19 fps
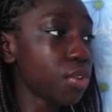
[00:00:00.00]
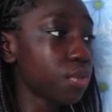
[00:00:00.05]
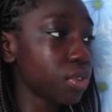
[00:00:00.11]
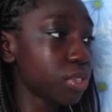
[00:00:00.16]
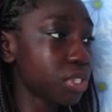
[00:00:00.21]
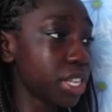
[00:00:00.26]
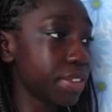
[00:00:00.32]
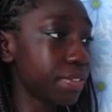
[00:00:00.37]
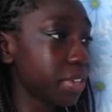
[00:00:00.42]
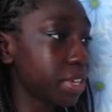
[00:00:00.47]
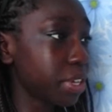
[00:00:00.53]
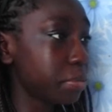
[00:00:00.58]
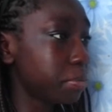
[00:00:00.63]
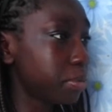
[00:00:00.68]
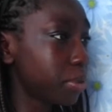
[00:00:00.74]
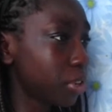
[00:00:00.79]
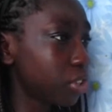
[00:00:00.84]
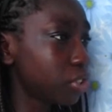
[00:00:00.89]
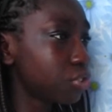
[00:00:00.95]
receiving a
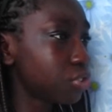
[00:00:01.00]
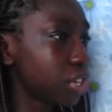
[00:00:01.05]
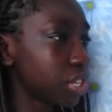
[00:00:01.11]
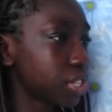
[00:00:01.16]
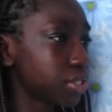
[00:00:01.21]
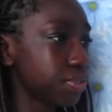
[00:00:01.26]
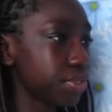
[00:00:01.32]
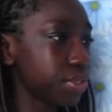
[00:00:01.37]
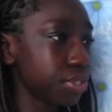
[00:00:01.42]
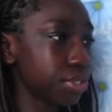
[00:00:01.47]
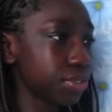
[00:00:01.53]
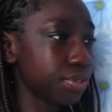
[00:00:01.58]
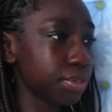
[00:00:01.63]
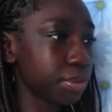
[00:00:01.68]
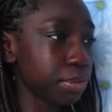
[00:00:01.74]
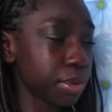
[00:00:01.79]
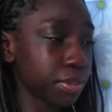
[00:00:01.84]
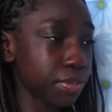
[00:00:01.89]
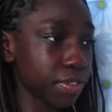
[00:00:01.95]
blood transfusion
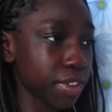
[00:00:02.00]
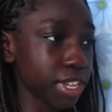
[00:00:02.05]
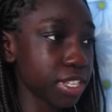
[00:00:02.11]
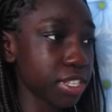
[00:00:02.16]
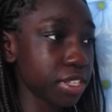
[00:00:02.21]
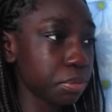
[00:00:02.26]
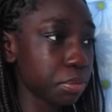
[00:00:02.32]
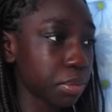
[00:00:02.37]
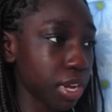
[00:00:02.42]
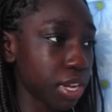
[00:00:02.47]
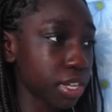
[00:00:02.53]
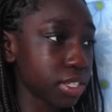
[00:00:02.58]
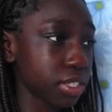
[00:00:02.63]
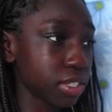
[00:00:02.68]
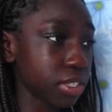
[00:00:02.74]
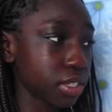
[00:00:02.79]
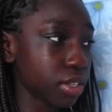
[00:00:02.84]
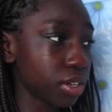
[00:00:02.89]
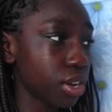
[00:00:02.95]
from an infected
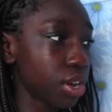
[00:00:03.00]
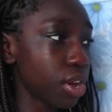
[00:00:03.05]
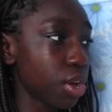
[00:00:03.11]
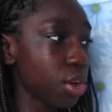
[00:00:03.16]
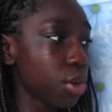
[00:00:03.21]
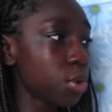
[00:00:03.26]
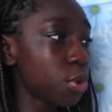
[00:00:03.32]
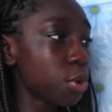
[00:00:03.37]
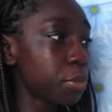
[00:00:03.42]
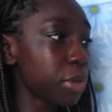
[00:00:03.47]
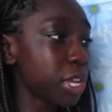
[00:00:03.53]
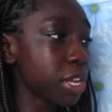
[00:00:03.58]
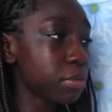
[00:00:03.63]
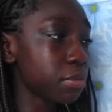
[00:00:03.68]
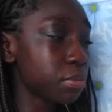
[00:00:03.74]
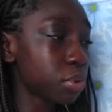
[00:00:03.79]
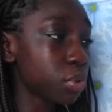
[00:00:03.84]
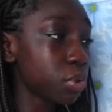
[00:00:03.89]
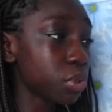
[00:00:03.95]
person, or
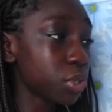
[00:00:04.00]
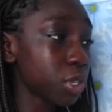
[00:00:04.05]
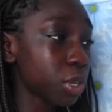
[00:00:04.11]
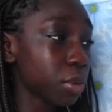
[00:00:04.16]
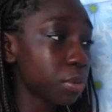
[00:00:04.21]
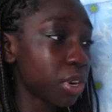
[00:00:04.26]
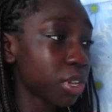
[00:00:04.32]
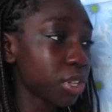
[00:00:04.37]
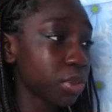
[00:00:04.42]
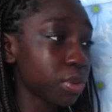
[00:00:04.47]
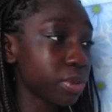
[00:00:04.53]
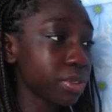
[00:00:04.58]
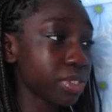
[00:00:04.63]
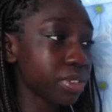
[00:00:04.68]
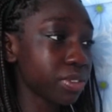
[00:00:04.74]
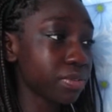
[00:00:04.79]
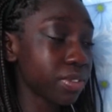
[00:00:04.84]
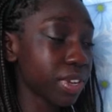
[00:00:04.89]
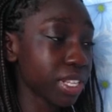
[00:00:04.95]
being born to a mother who
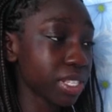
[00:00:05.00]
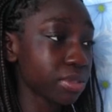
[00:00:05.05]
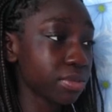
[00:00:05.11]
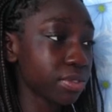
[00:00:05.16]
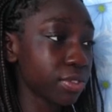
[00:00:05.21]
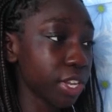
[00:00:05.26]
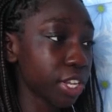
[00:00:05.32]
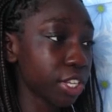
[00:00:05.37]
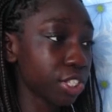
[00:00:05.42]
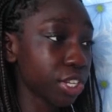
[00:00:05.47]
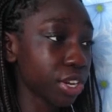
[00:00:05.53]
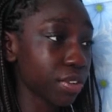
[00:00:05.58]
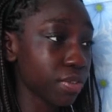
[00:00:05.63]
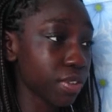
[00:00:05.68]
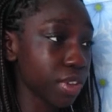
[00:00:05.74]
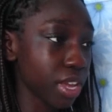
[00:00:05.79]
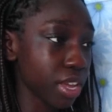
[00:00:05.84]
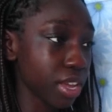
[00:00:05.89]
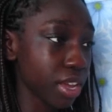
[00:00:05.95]
is infected with
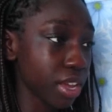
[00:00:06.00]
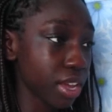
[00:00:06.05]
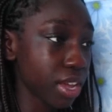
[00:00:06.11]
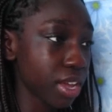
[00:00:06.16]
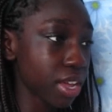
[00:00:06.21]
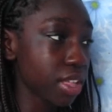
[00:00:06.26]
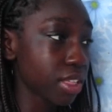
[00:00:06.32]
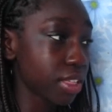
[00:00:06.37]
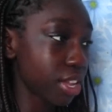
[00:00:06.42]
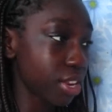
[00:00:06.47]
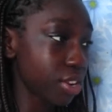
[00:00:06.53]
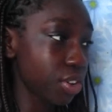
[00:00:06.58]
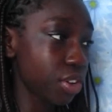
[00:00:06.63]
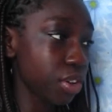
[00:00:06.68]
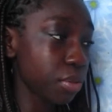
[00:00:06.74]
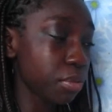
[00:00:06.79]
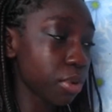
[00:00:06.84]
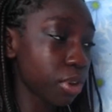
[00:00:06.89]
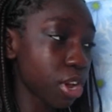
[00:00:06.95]
HIV, then you
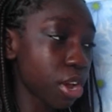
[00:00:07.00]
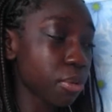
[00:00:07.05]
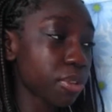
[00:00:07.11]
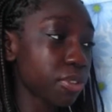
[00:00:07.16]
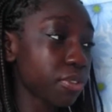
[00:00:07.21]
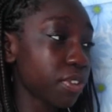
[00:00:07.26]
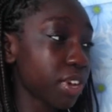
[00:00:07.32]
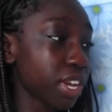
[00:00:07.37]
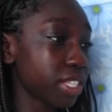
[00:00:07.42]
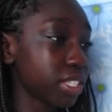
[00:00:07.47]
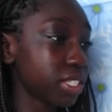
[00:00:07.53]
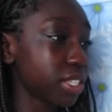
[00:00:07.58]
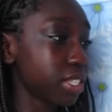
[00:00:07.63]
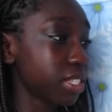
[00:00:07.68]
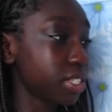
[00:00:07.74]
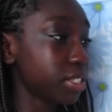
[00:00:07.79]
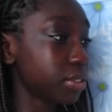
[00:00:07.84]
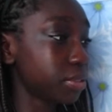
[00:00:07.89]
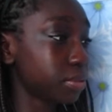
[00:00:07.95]
can become
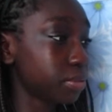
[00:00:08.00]
infected.